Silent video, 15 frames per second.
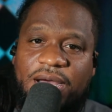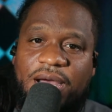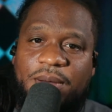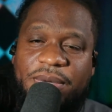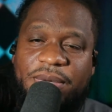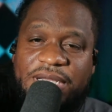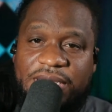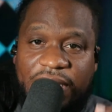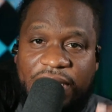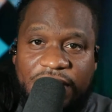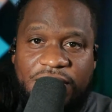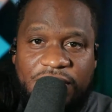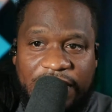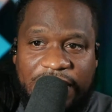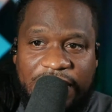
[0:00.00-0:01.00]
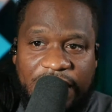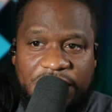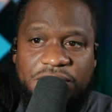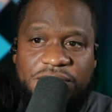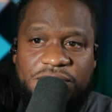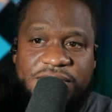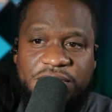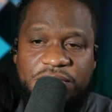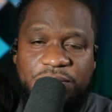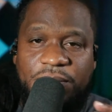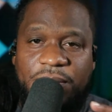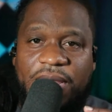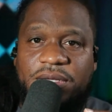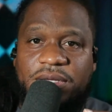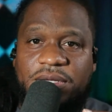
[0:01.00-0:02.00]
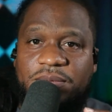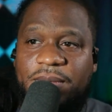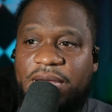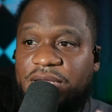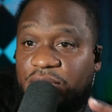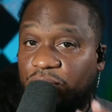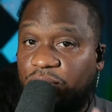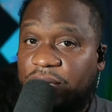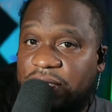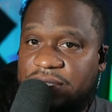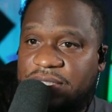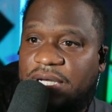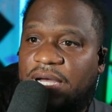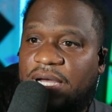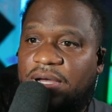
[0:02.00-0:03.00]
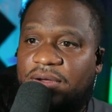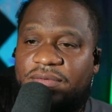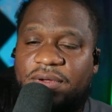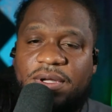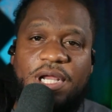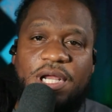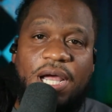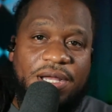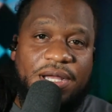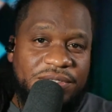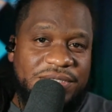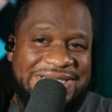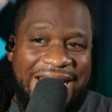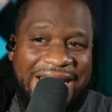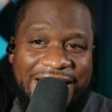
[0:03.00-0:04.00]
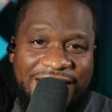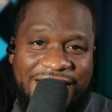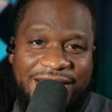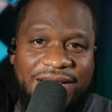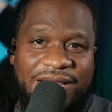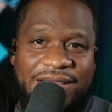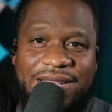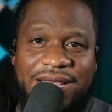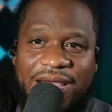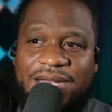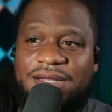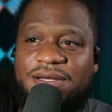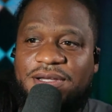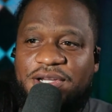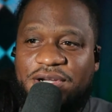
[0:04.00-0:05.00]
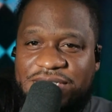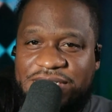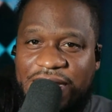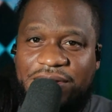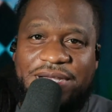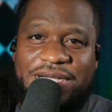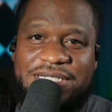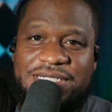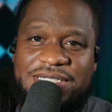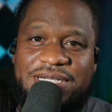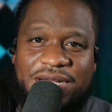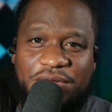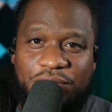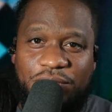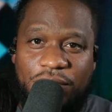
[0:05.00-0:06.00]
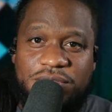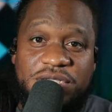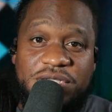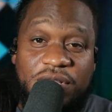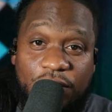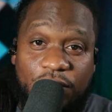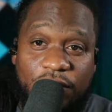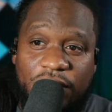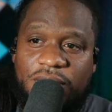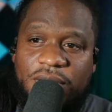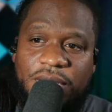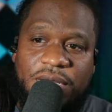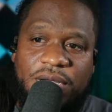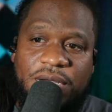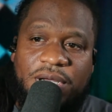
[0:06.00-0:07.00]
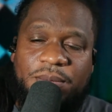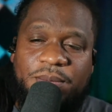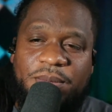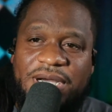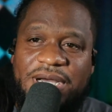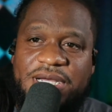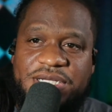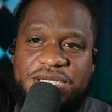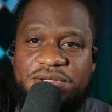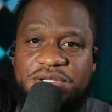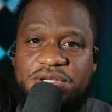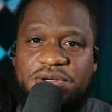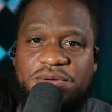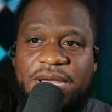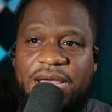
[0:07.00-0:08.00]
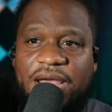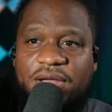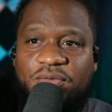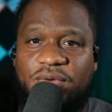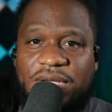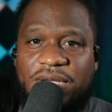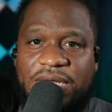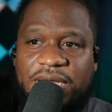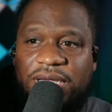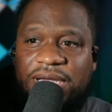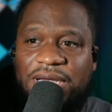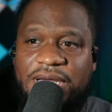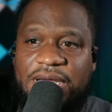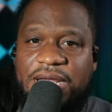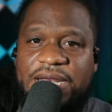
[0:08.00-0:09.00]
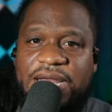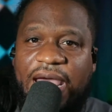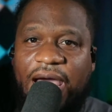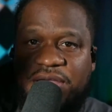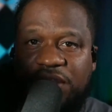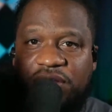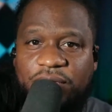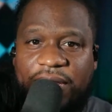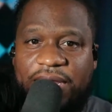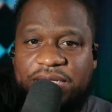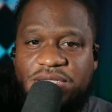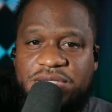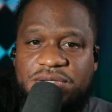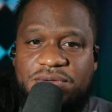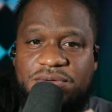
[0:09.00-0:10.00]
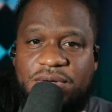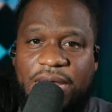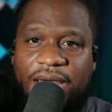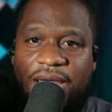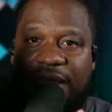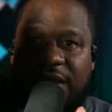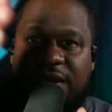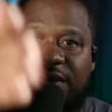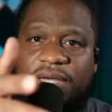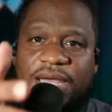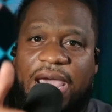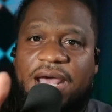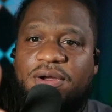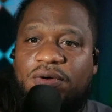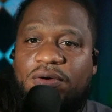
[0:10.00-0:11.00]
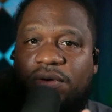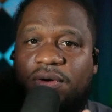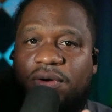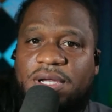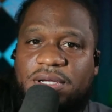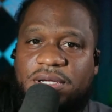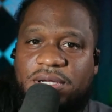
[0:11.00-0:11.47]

But then again, you make the risk of understanding that your channel is just going to grow slower, because YouTube can't really dial you into a category,